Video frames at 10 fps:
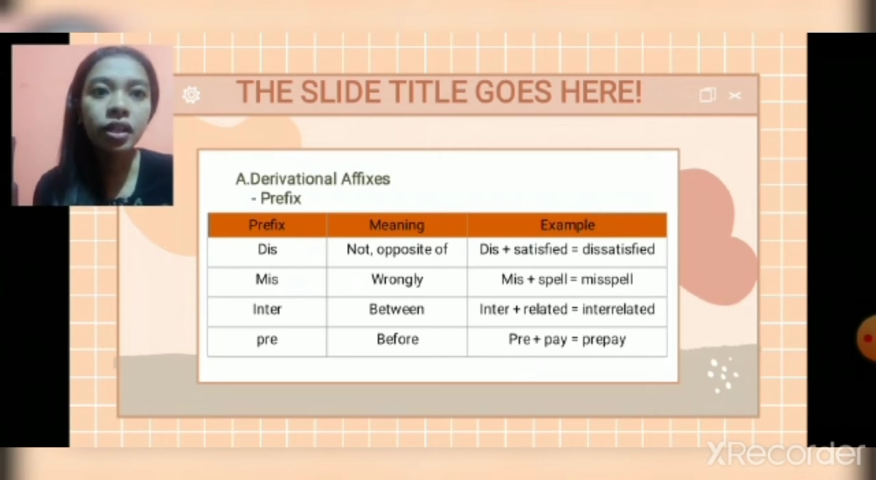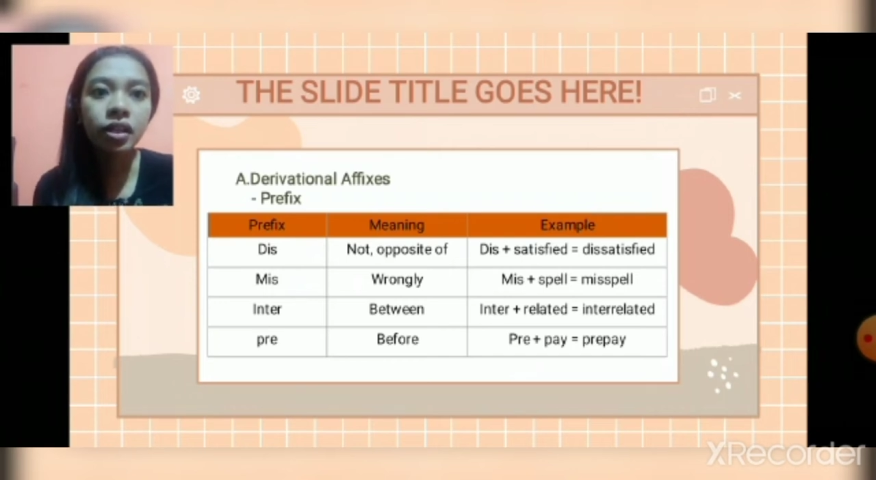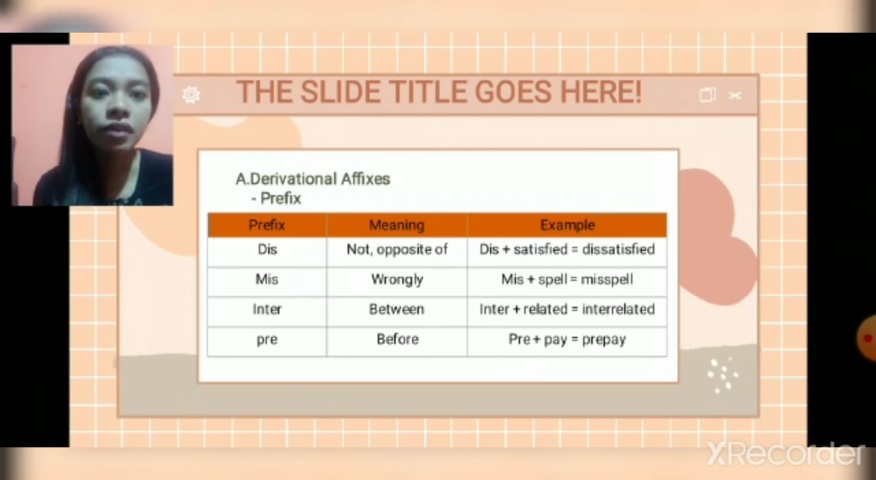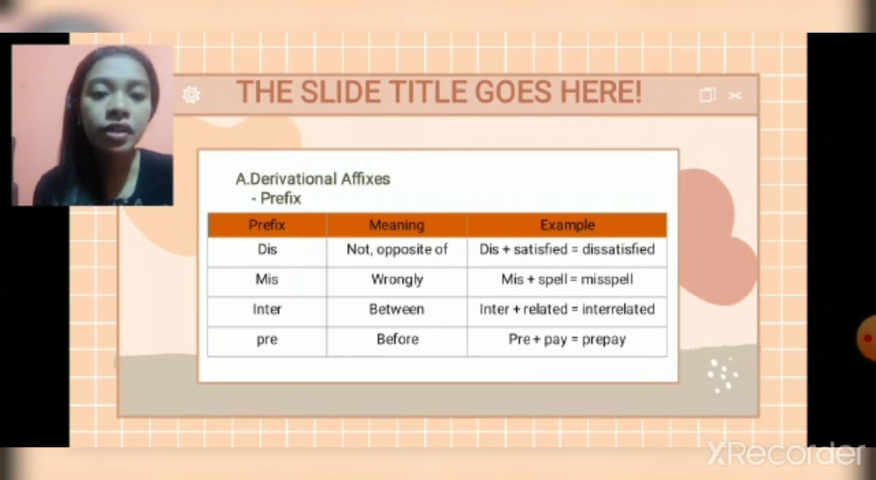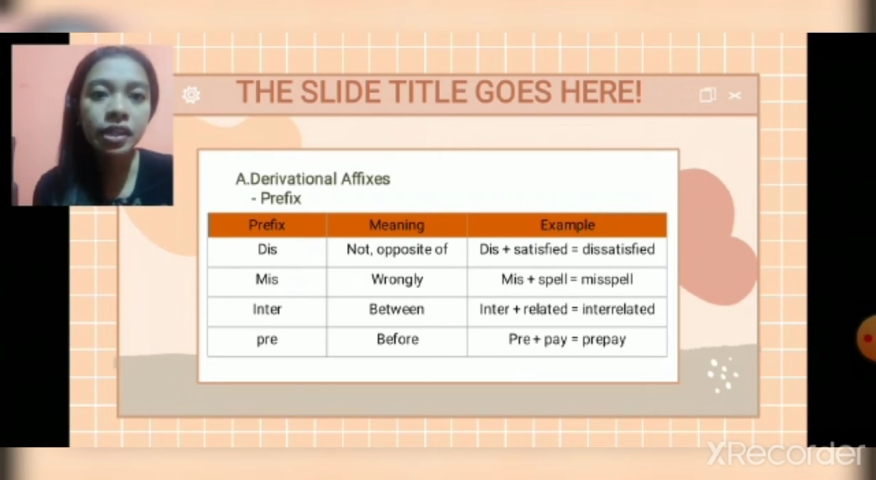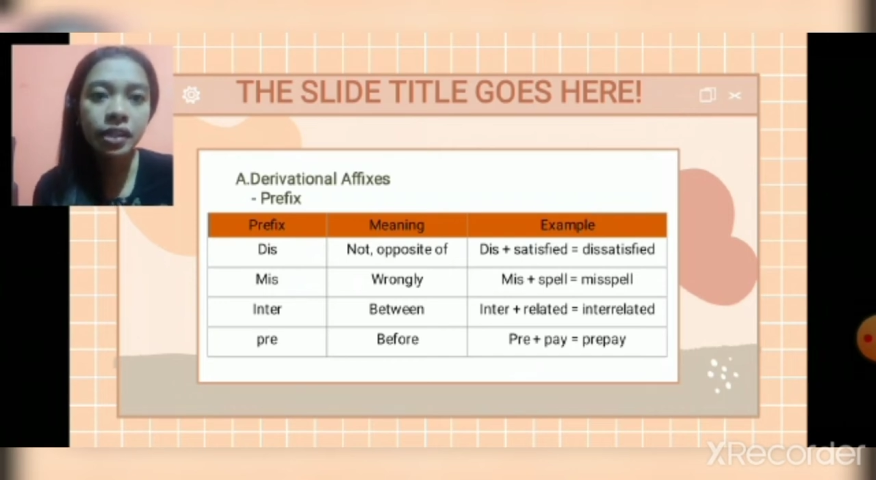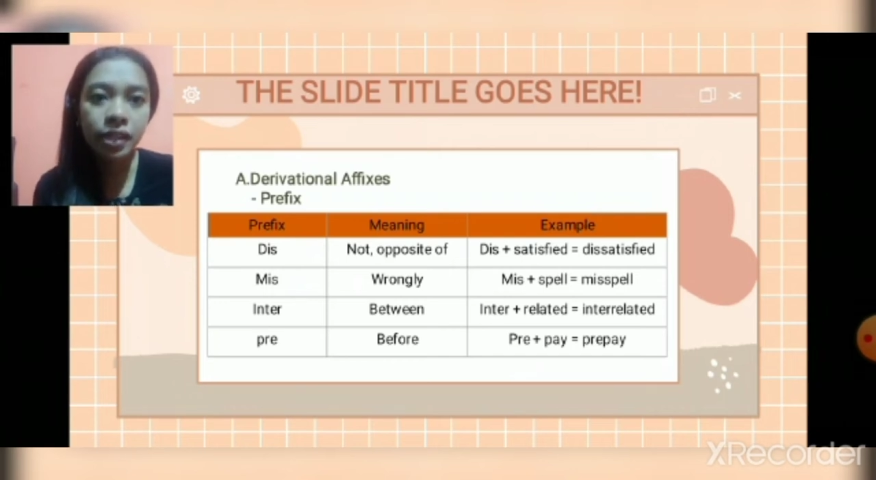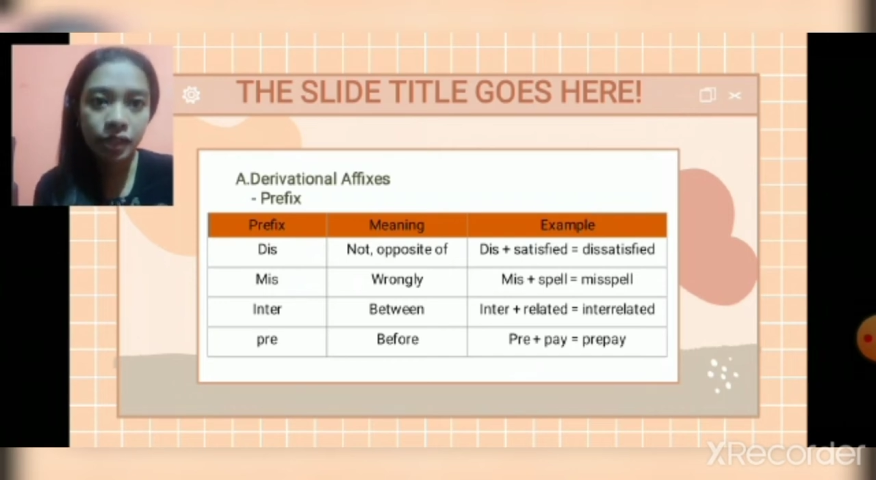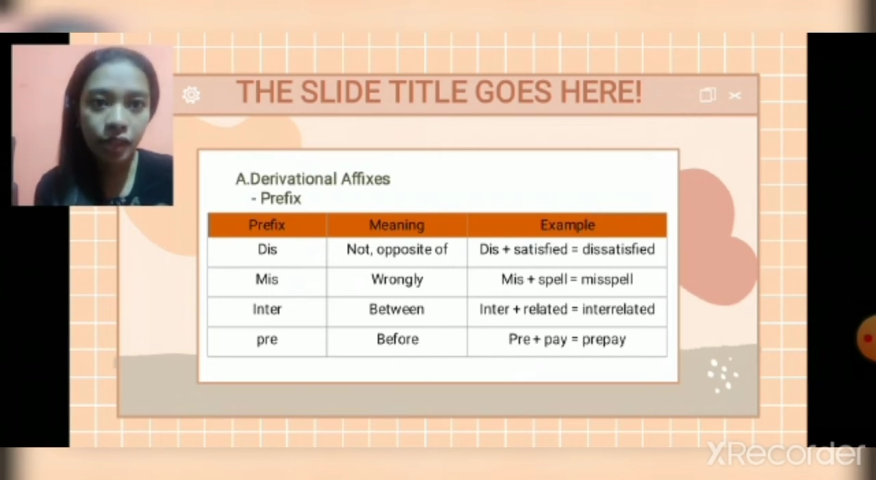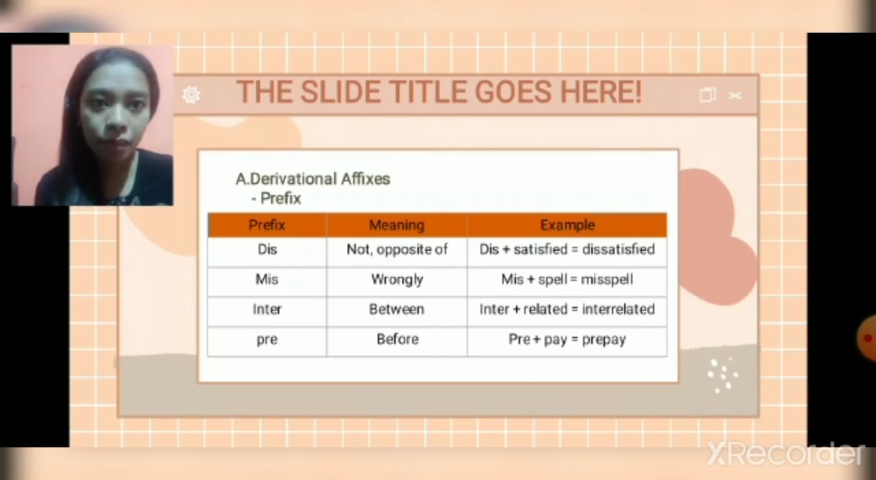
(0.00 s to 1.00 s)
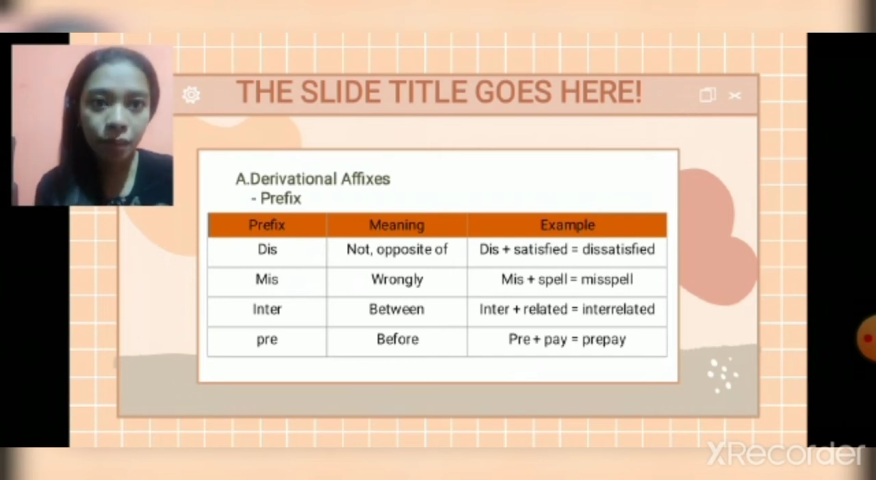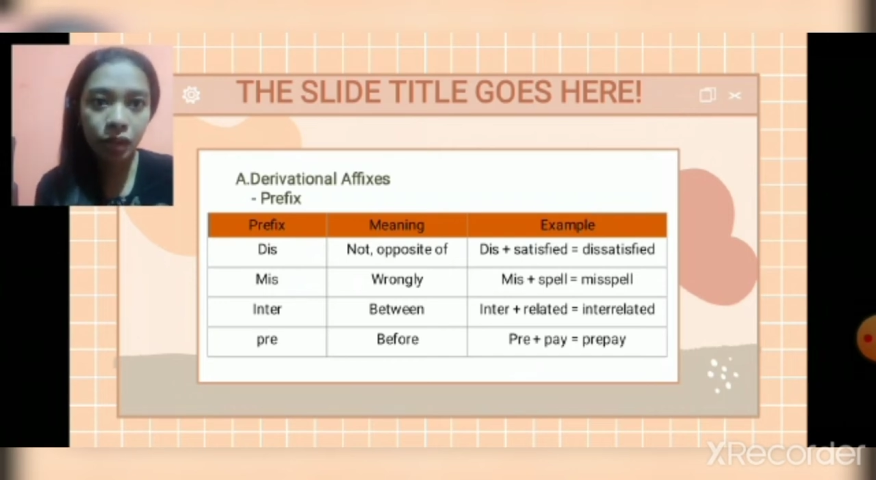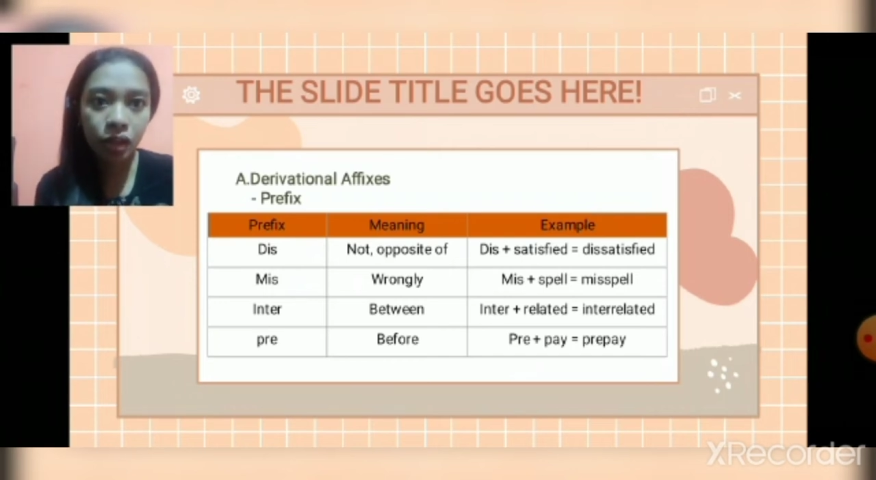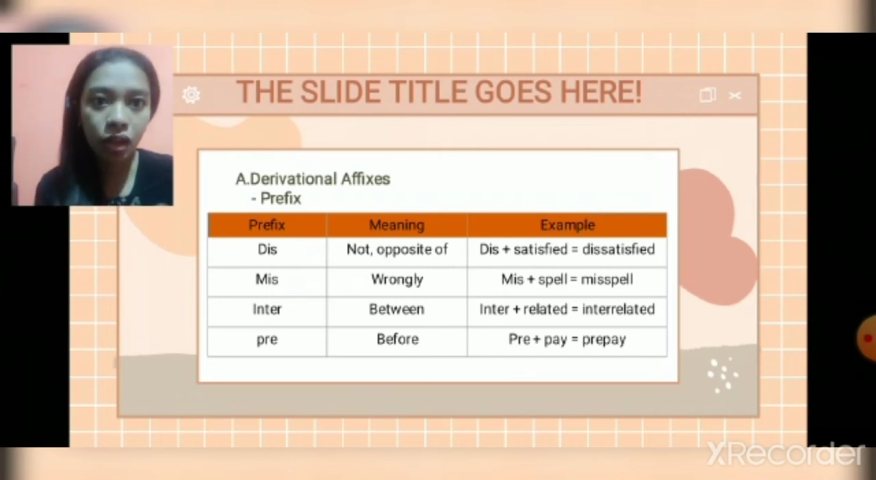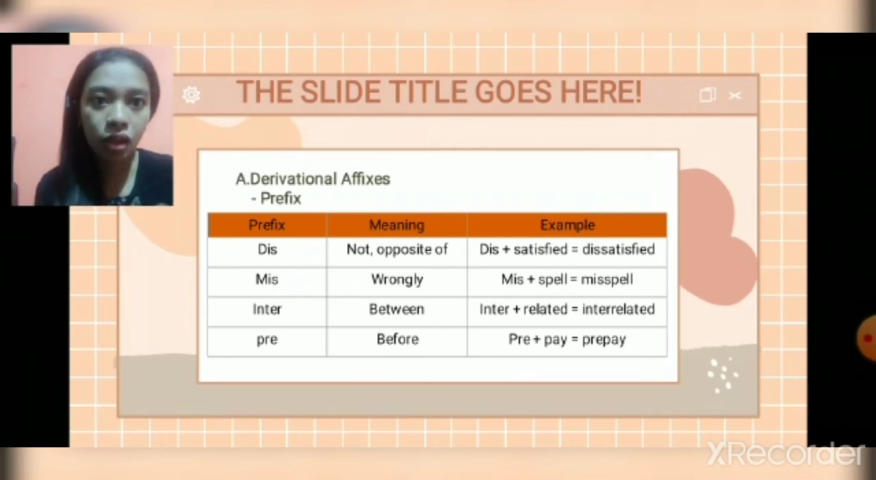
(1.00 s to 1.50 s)
the first
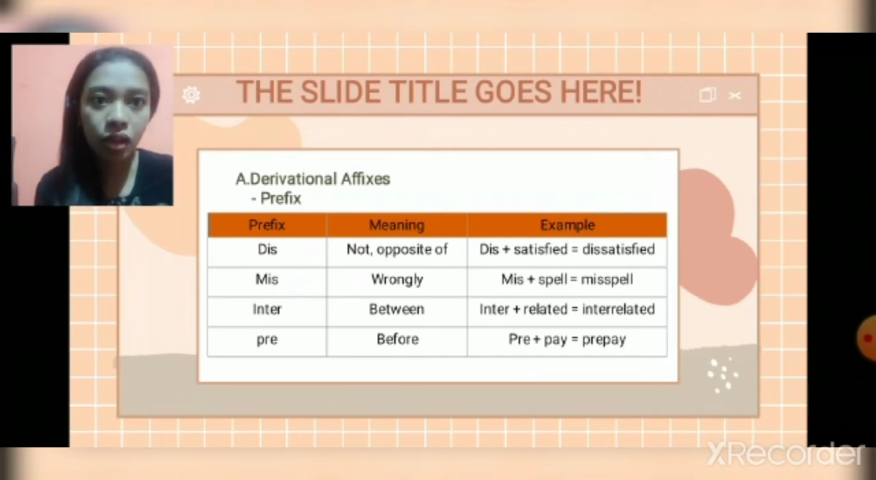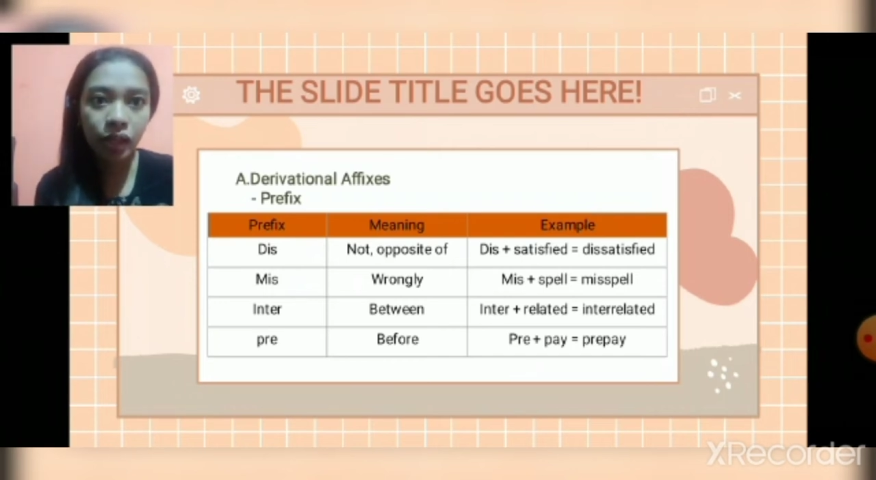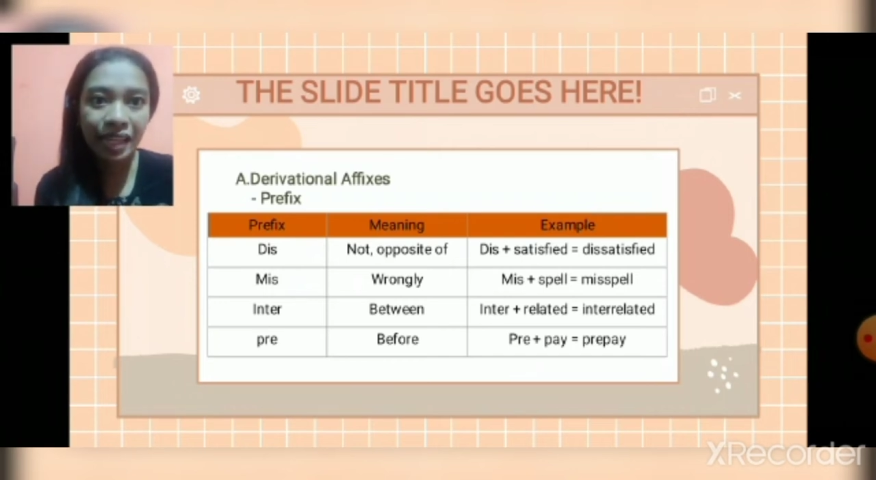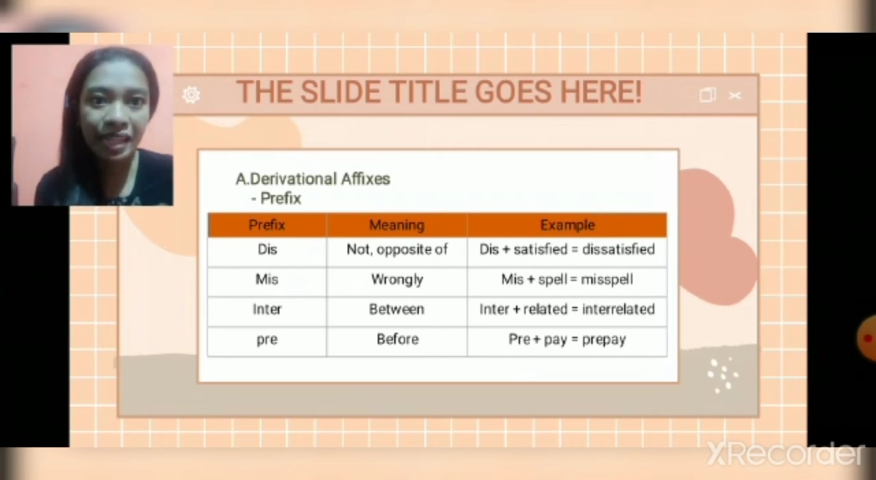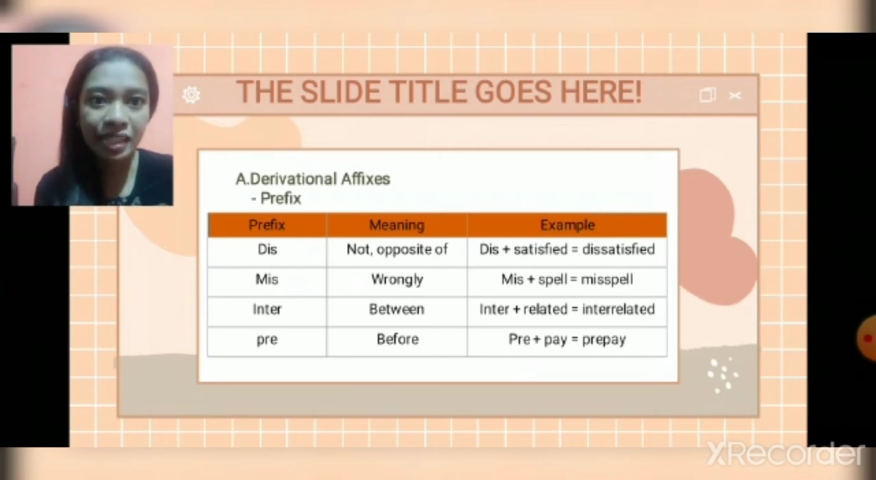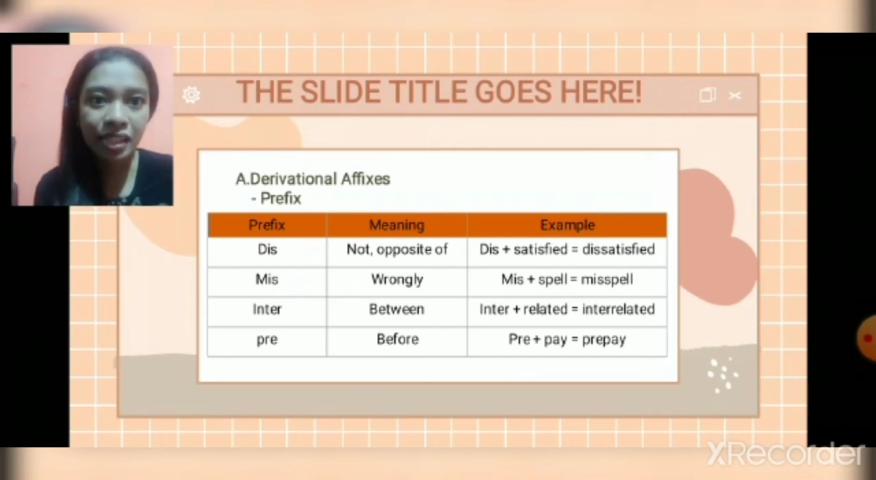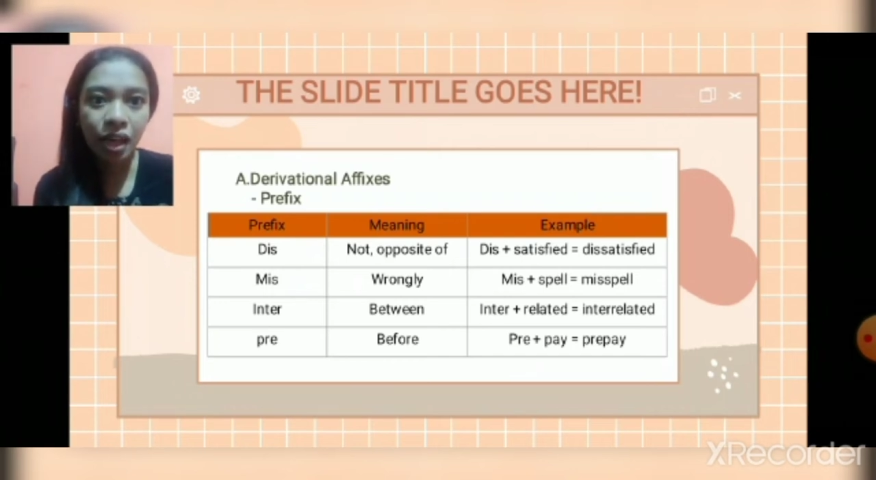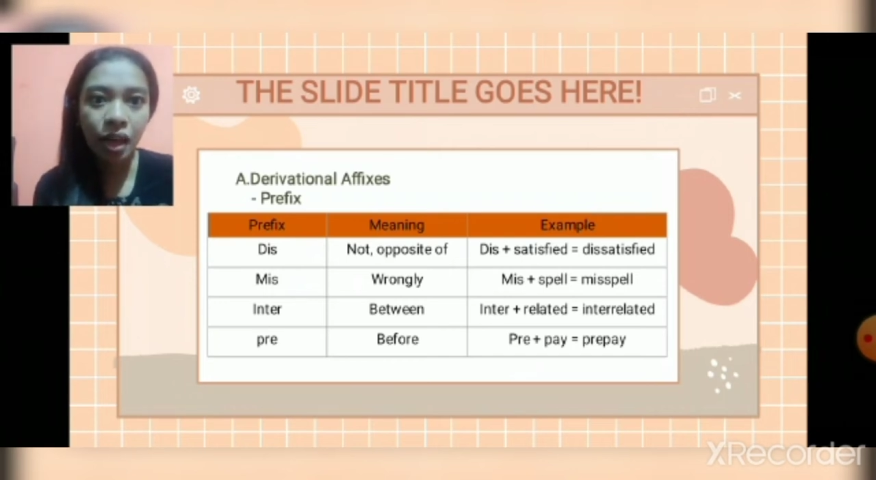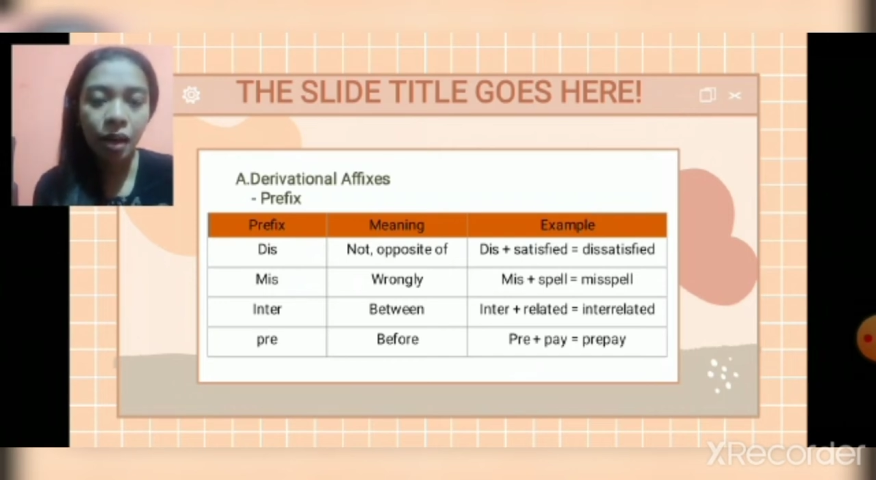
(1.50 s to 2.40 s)
example is